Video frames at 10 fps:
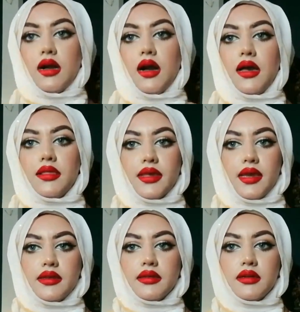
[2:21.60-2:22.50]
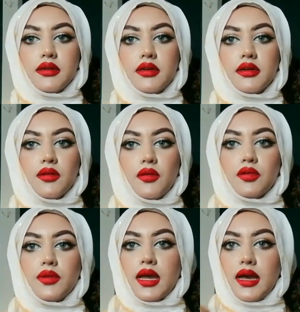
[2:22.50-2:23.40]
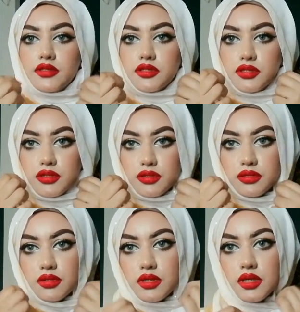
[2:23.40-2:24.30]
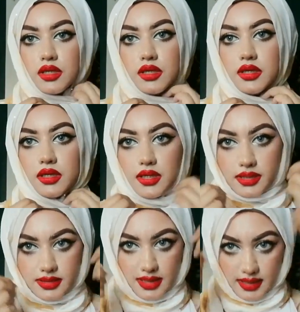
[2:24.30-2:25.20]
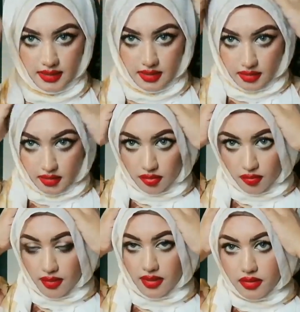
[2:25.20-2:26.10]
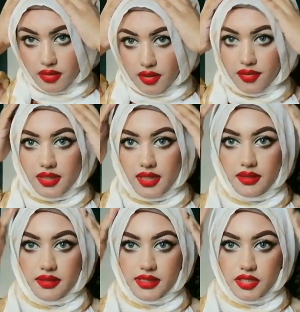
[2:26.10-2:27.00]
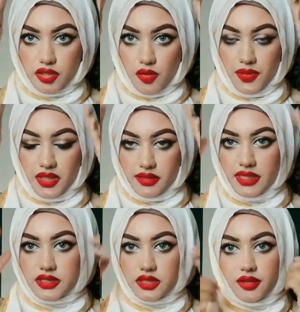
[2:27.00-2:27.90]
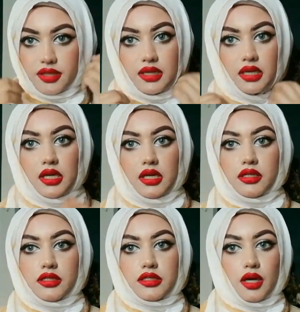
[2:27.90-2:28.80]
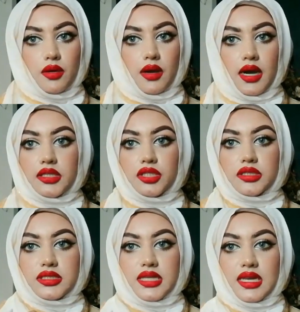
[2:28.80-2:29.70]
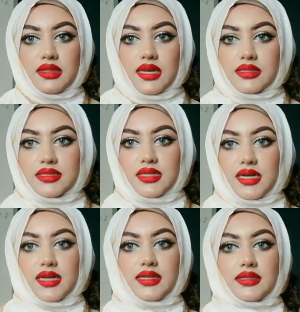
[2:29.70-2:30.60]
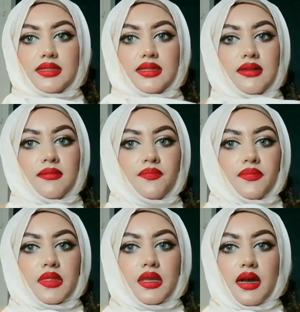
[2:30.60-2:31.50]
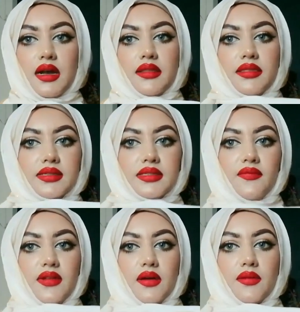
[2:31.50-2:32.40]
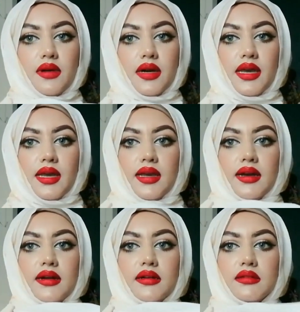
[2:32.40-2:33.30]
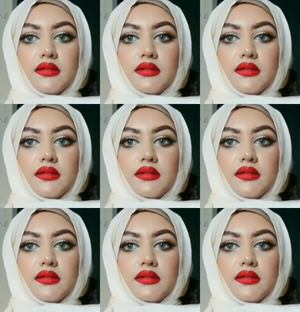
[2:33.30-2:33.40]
And then all we have to do is, like, you know, nothing, there's no pin, there's nothing. So I just take that side, and there's a flower here.